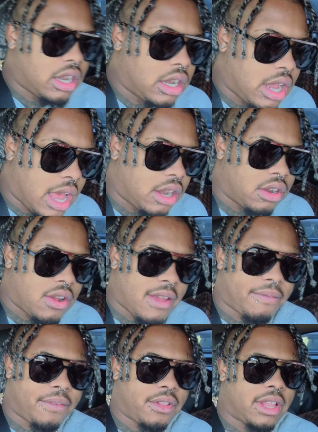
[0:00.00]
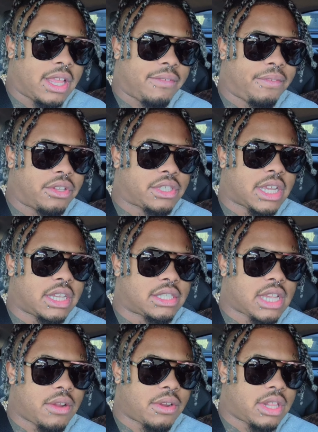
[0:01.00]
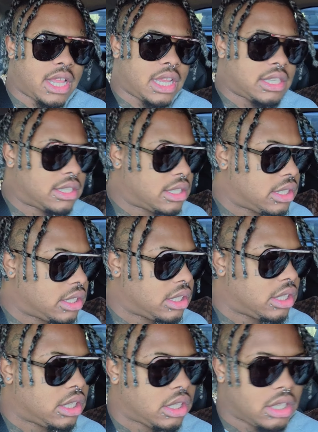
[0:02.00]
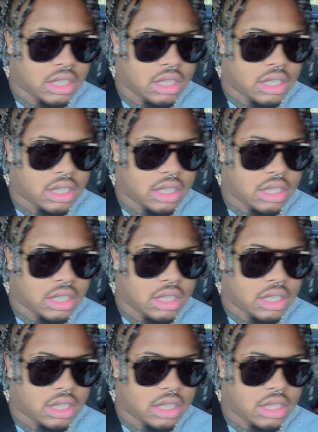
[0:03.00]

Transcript: M? I, I don't know. I feel that if no, that's like mine. But what's this?